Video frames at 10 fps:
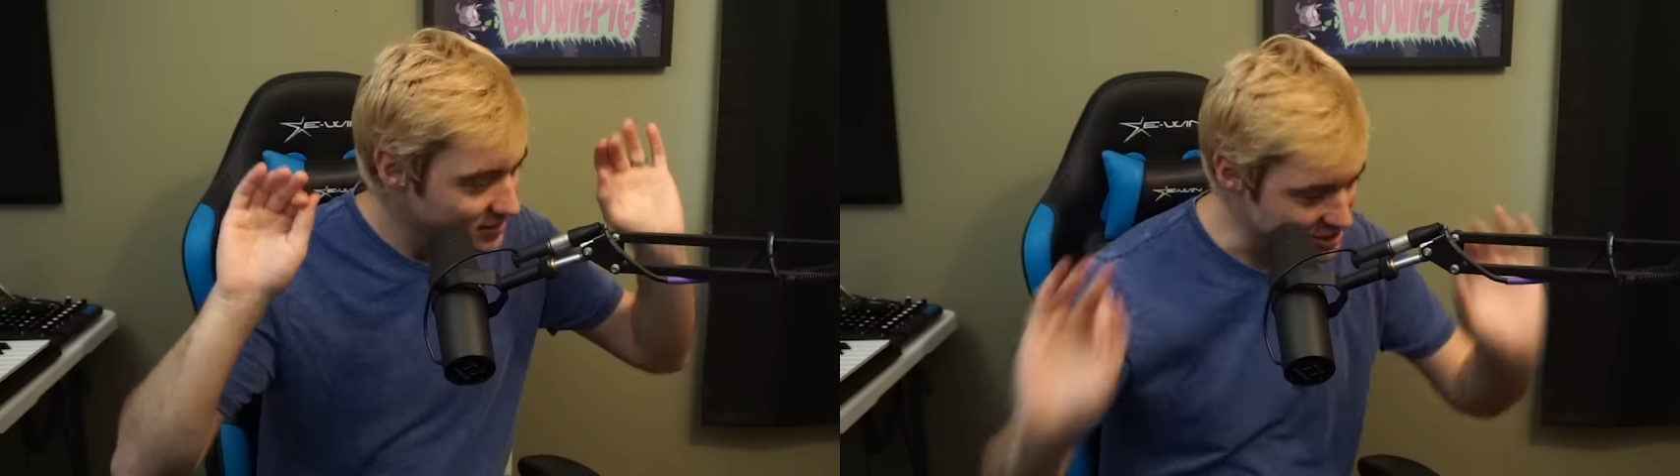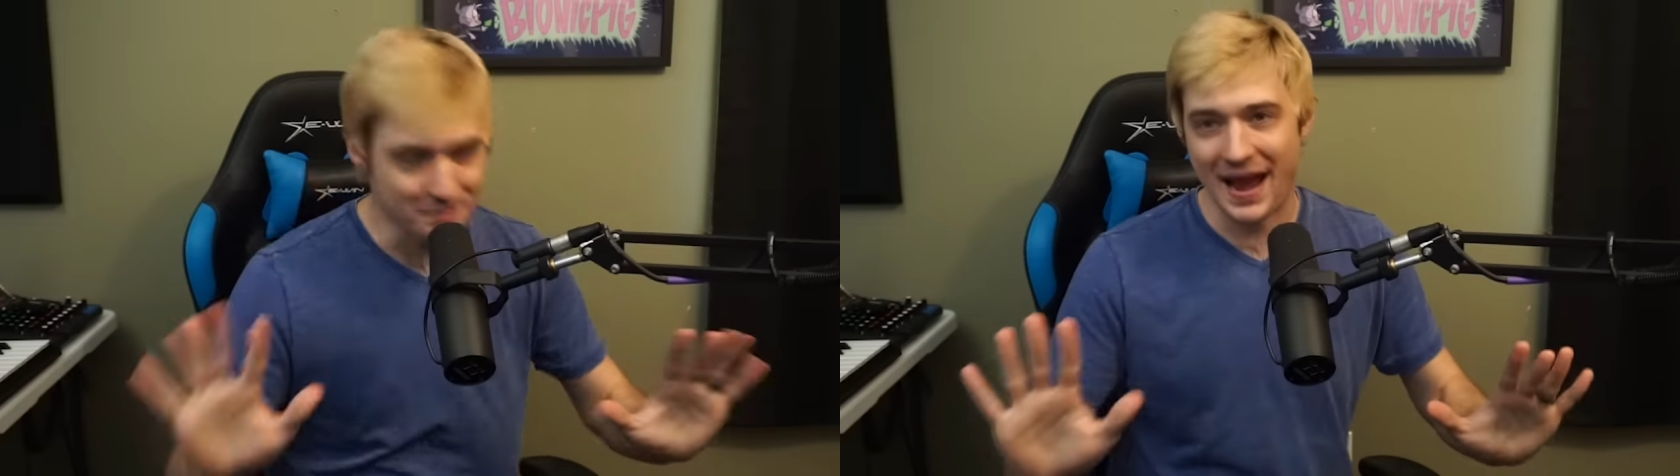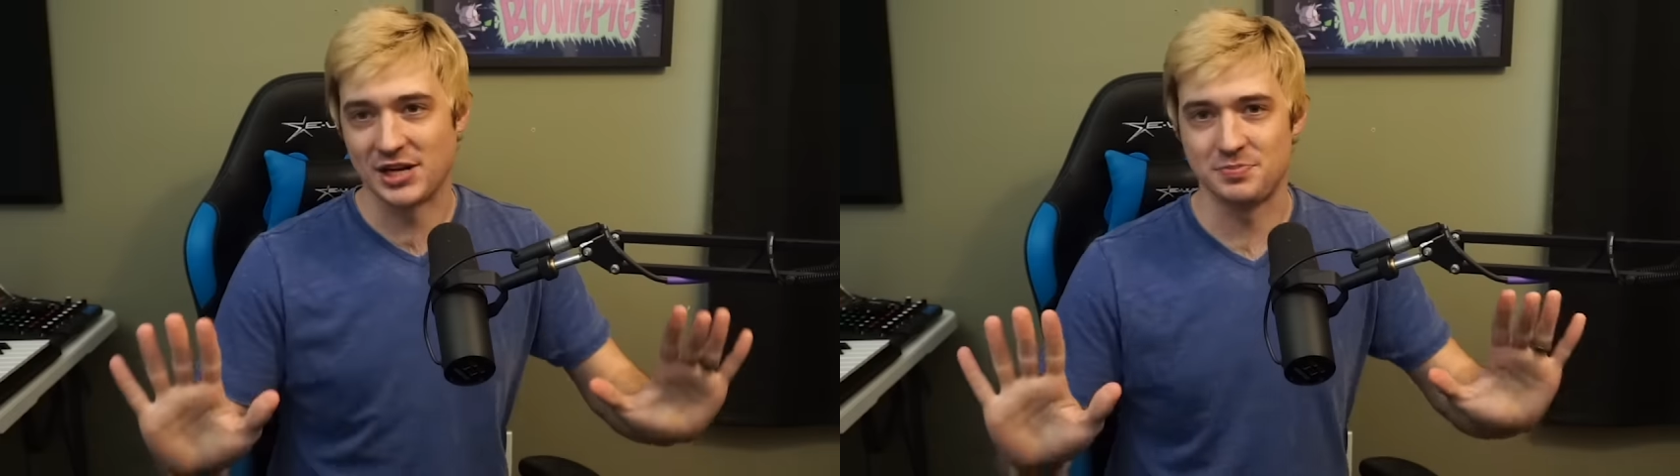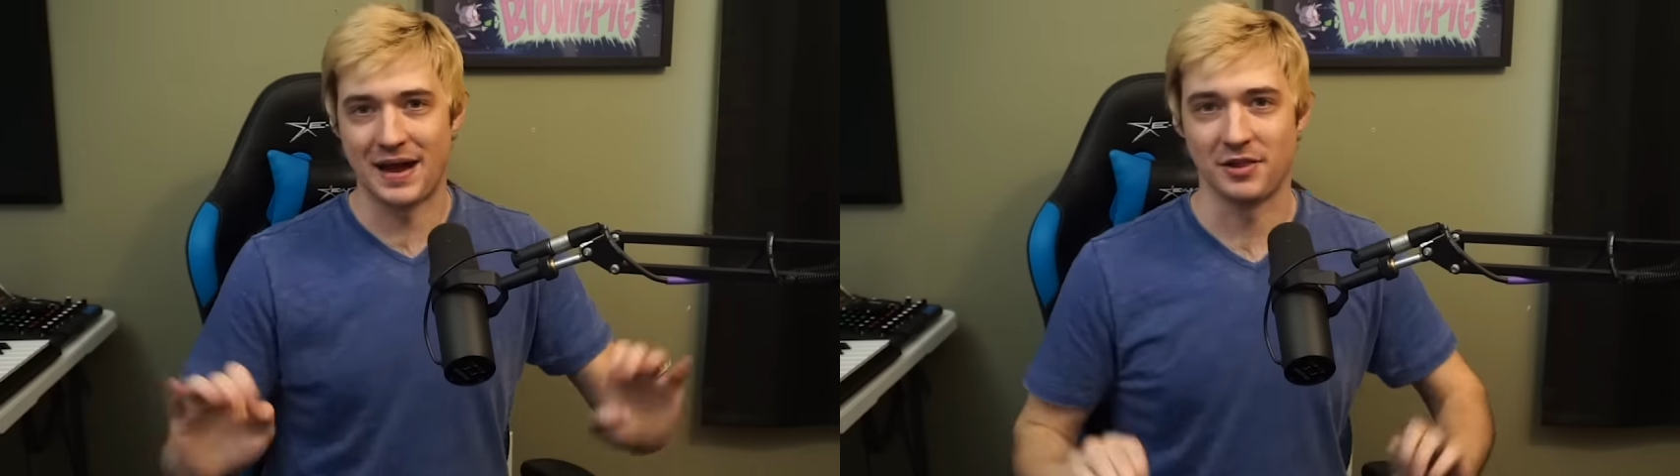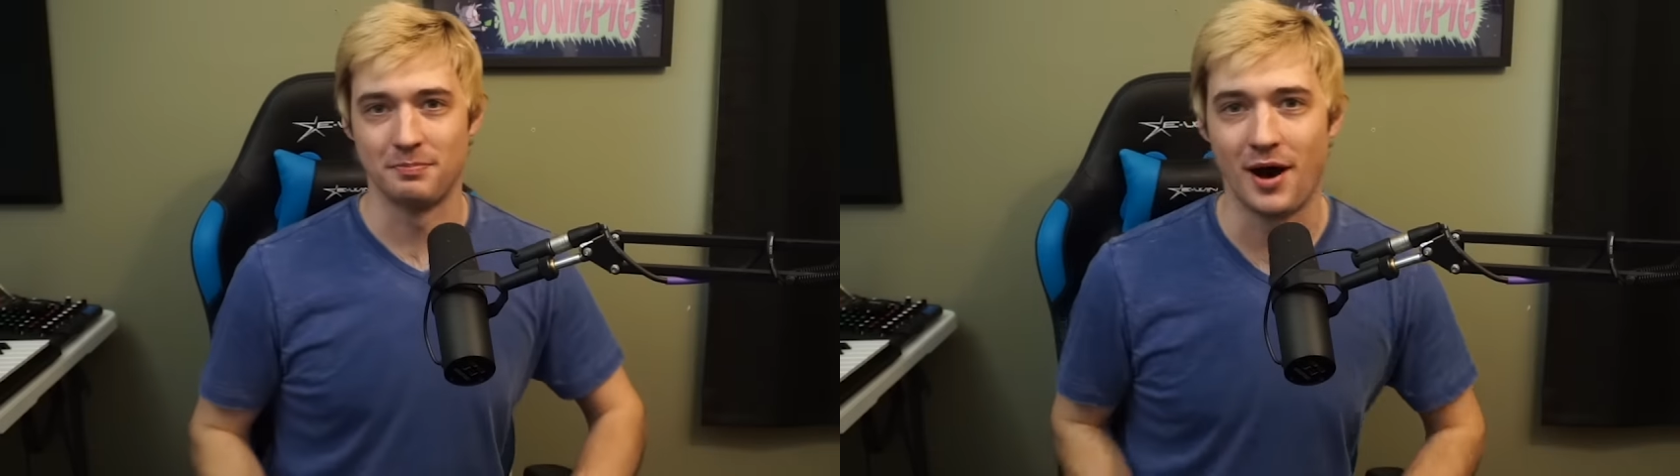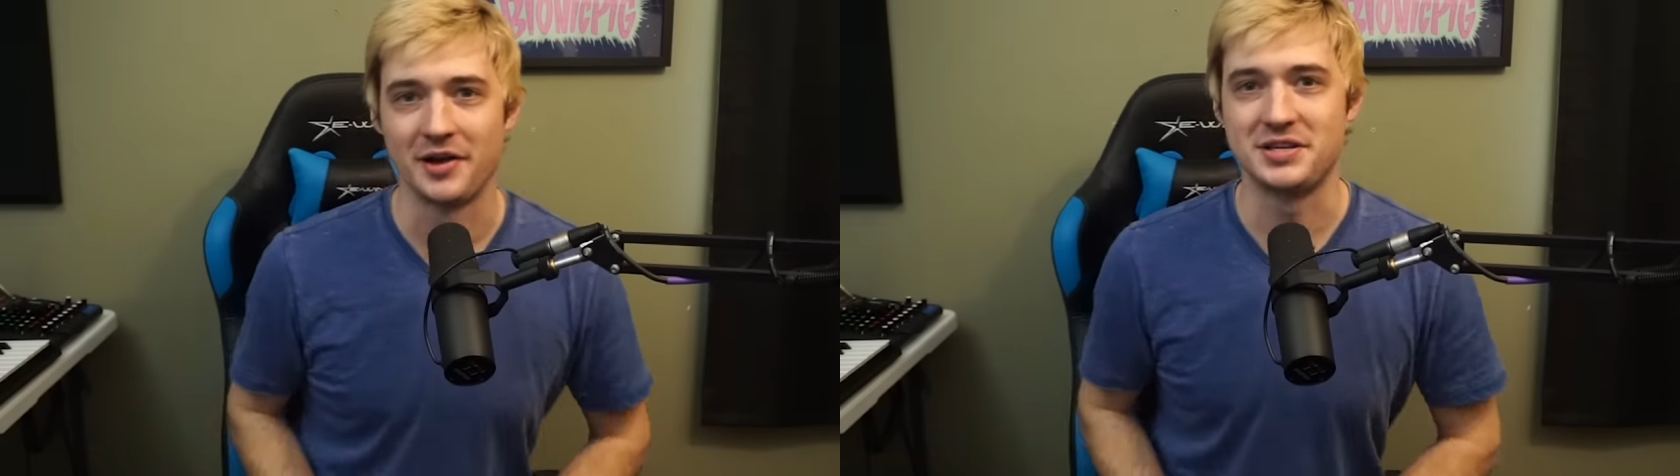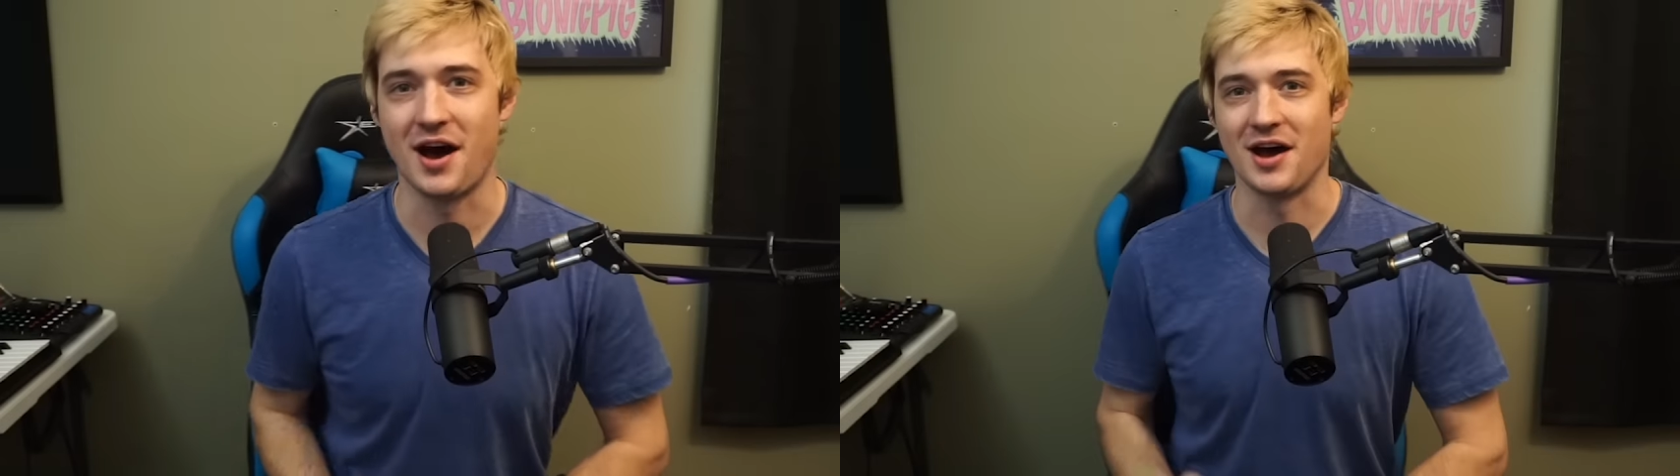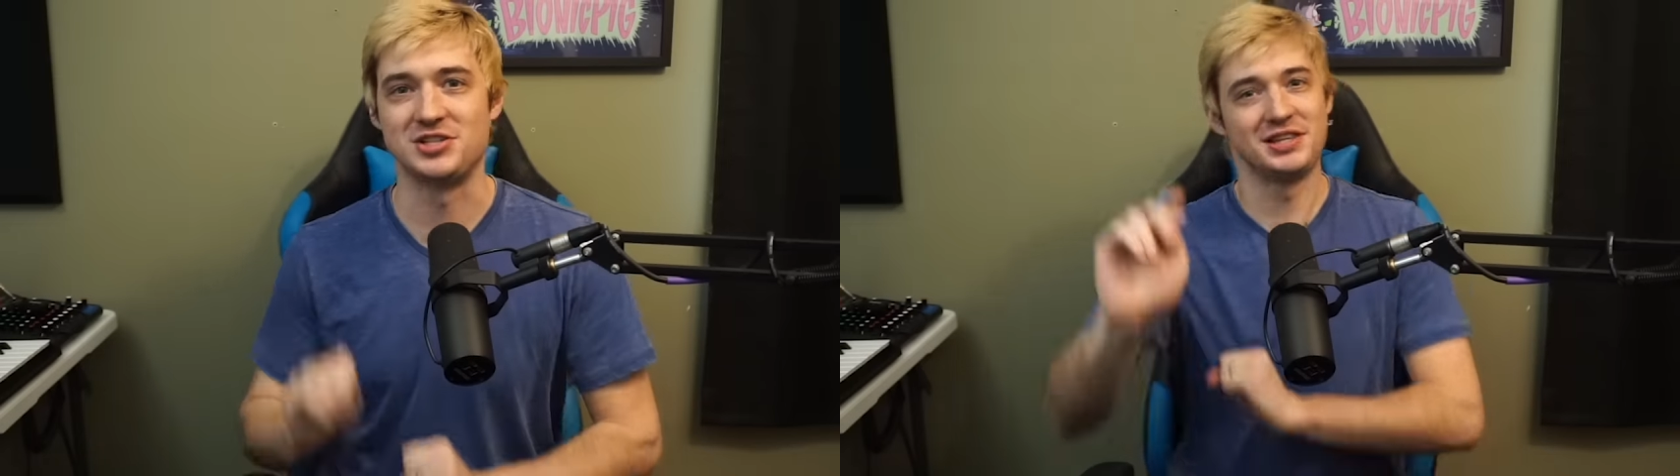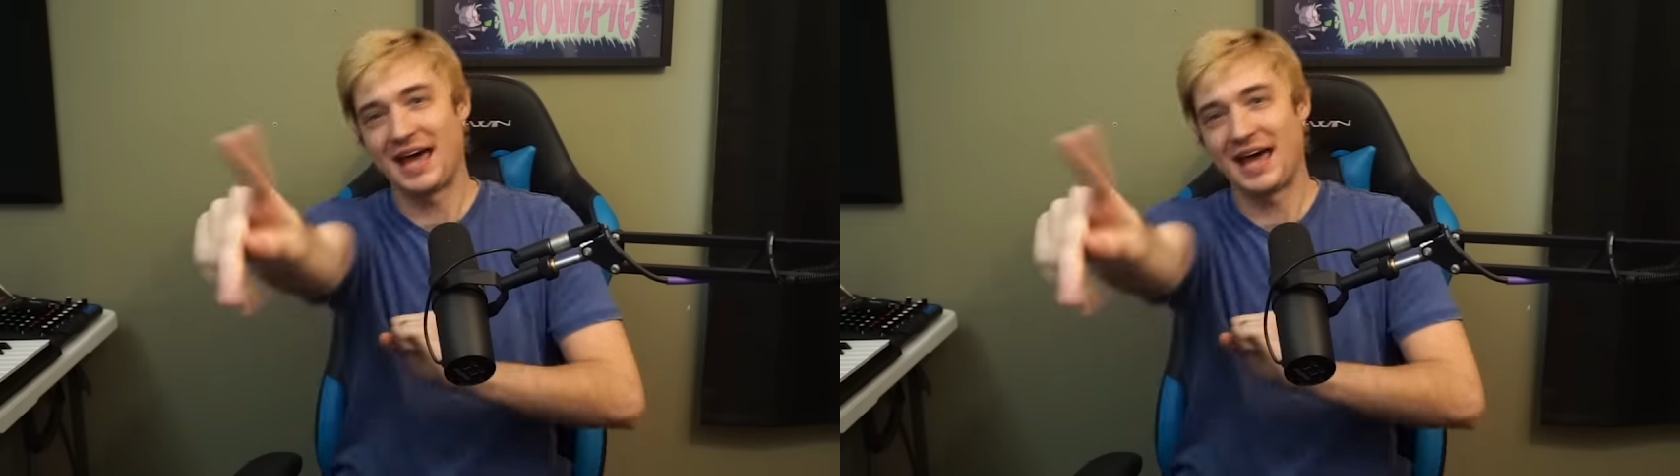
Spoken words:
Smash Mouth montage.